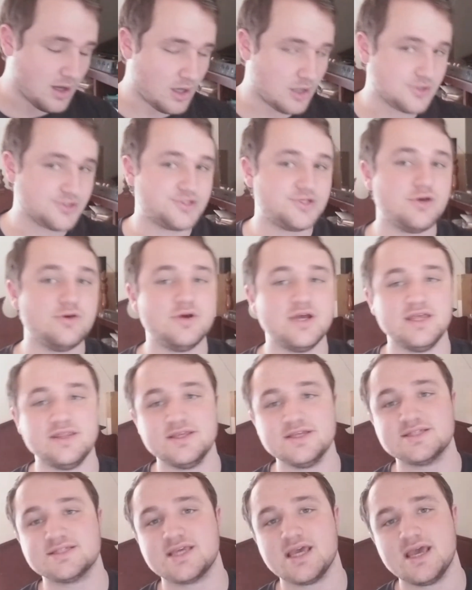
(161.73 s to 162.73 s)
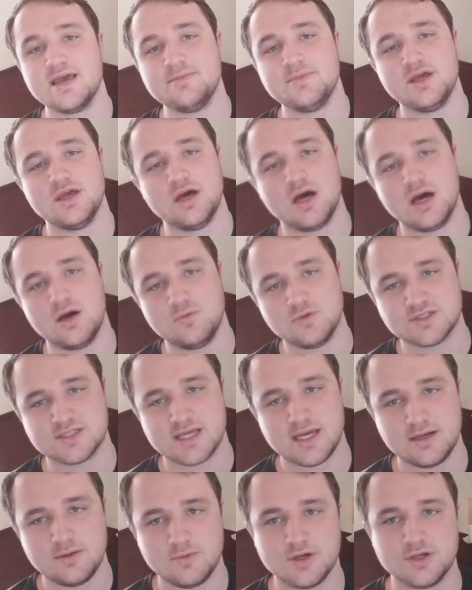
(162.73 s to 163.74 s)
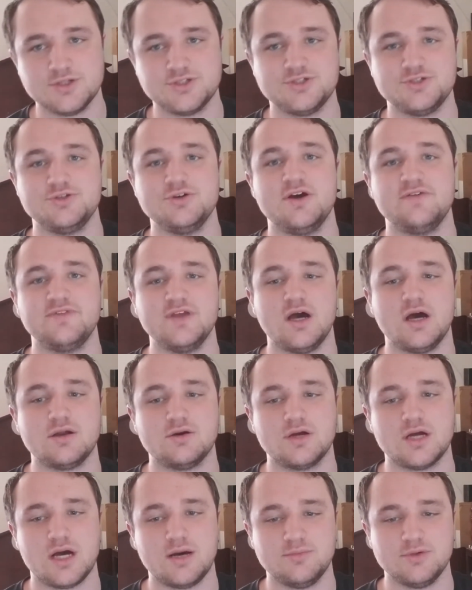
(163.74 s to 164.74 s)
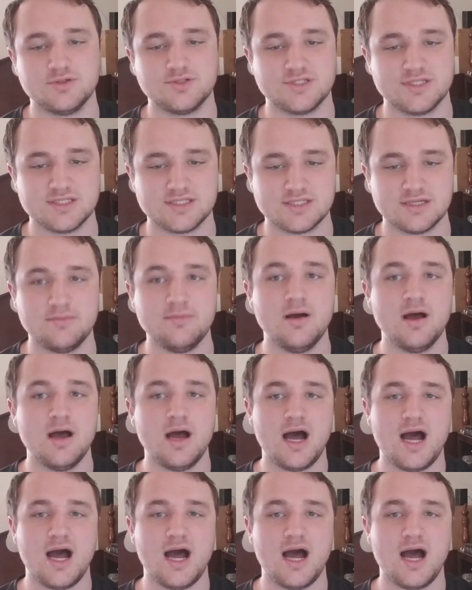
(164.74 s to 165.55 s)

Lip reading: also in this game, what's kind of weird is you do have the auto combo system.